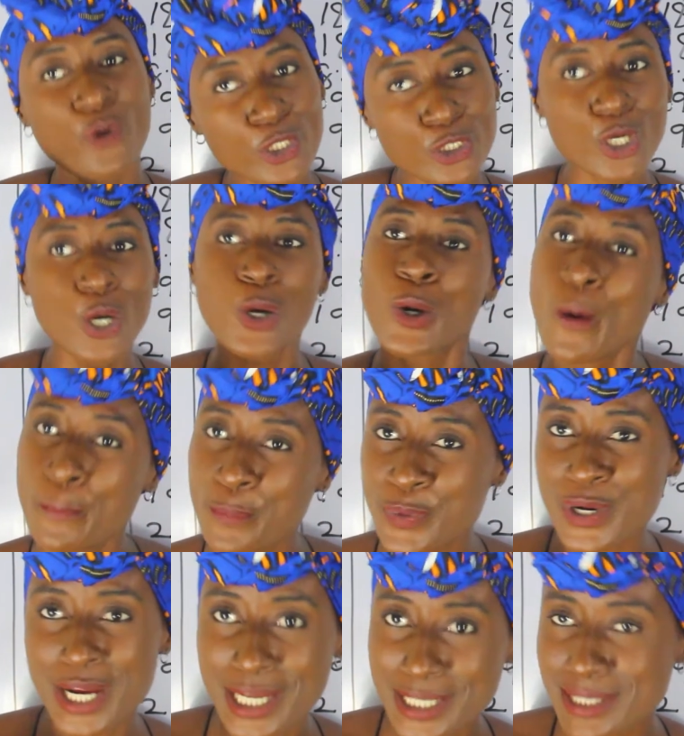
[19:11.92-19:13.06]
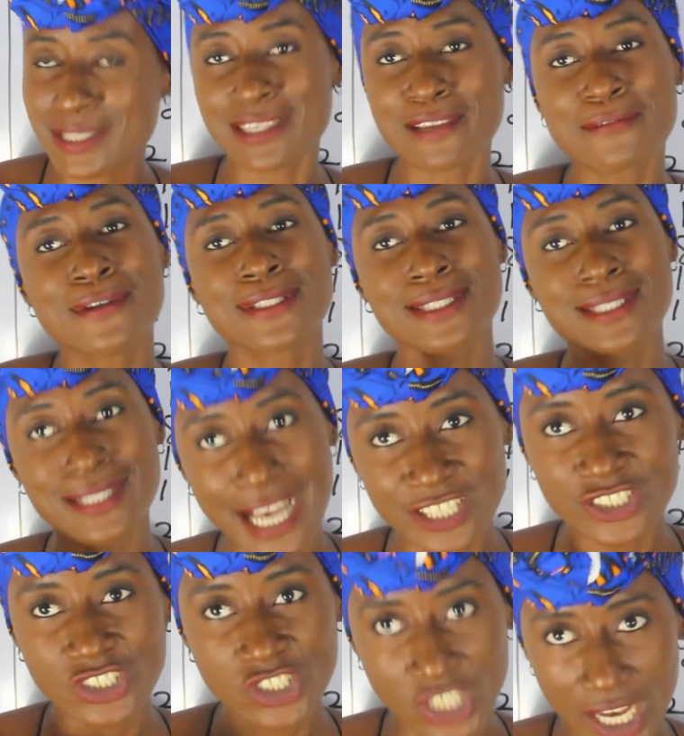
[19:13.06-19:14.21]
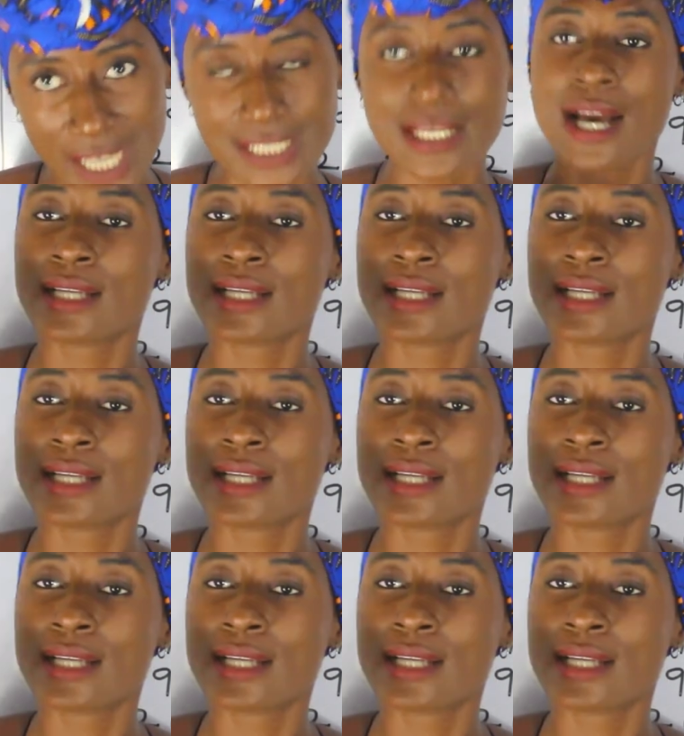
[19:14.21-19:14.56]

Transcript: for your comprehensive size chart.